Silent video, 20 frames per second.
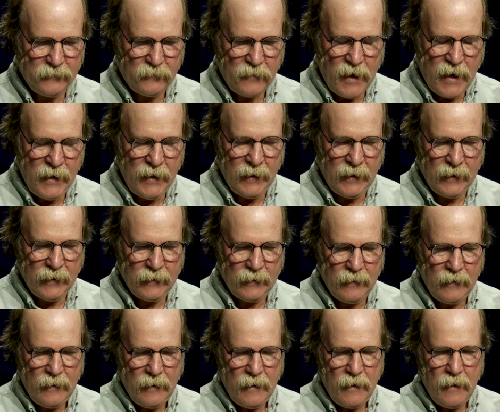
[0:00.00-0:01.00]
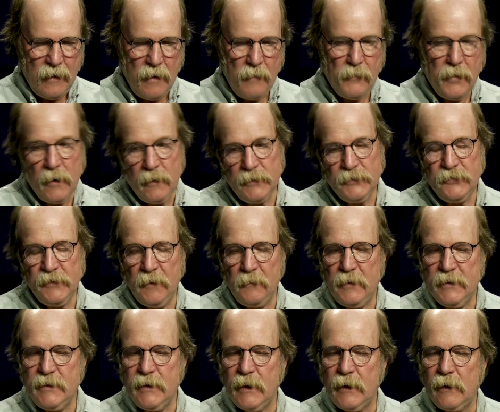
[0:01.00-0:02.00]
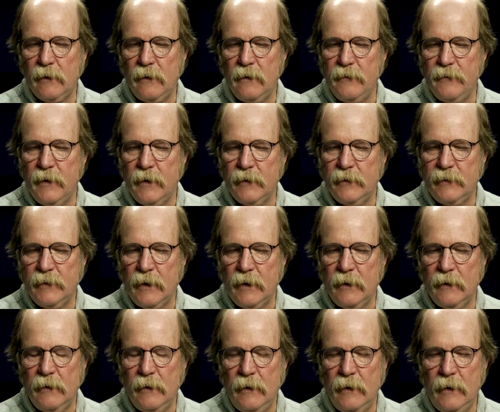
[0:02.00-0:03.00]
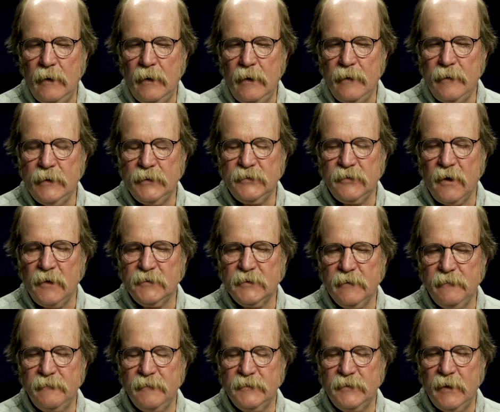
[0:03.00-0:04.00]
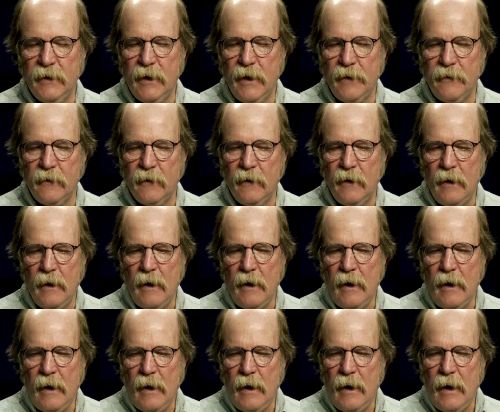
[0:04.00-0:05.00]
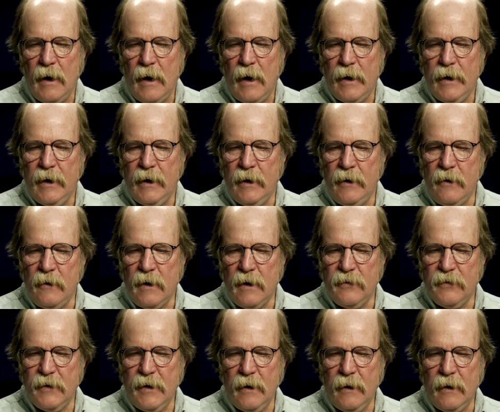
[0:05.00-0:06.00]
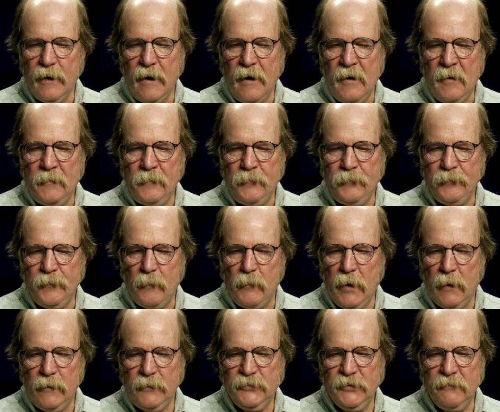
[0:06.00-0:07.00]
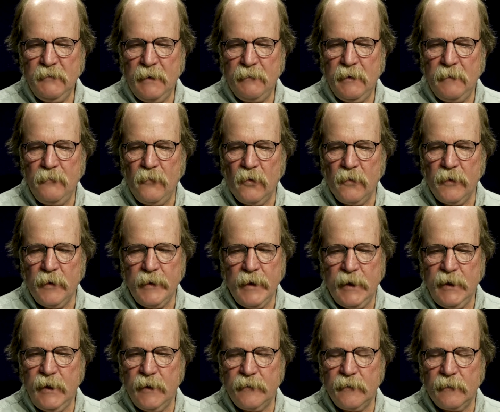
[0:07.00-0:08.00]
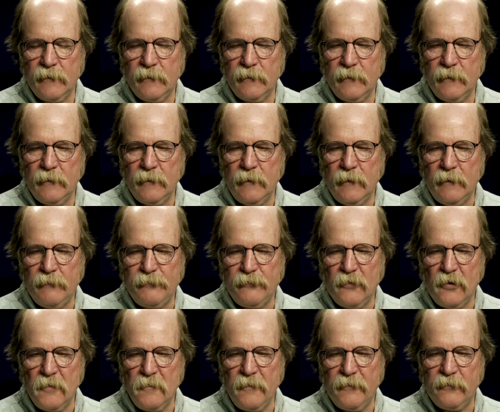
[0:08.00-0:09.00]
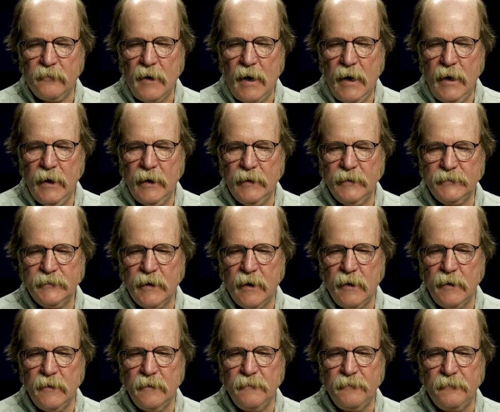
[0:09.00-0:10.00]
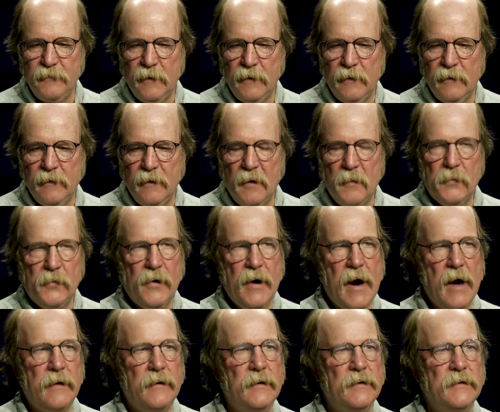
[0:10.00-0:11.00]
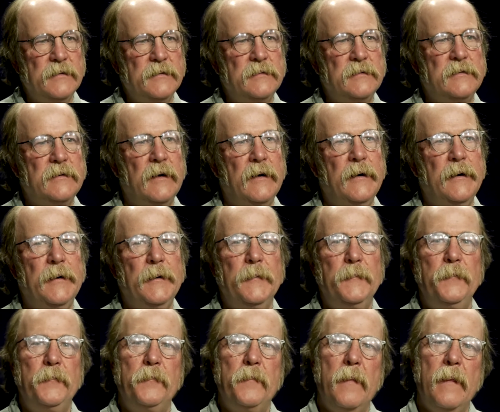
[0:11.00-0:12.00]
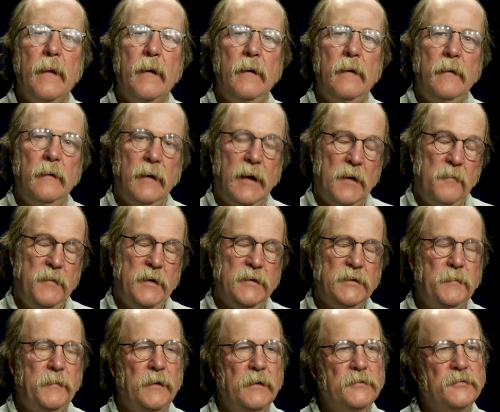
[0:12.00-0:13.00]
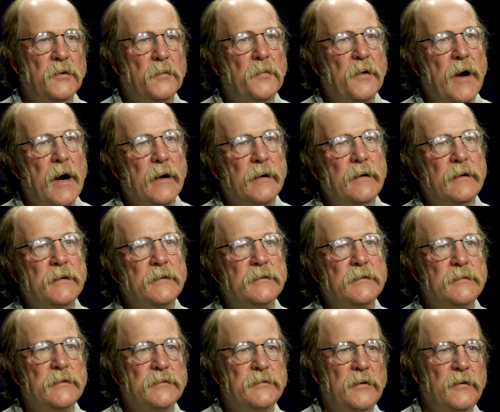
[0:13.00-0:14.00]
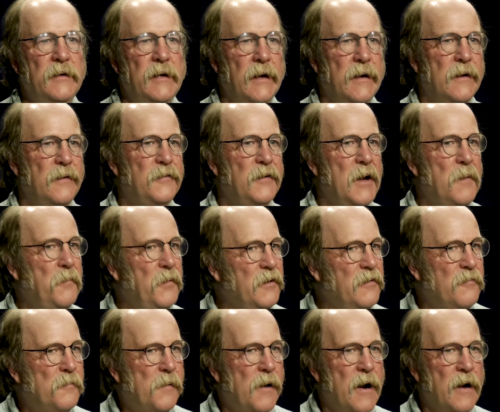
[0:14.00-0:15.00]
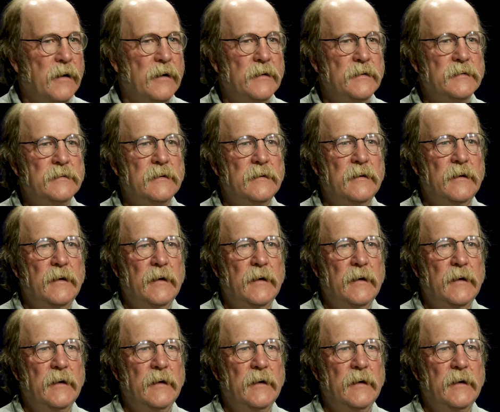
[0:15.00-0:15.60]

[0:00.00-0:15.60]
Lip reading: and writing and poetry in particular that draws some of us together? I think poetry, maybe more than any other form of writing, is kind of a practice, can be a spiritual practice, certainly a contemplative practice.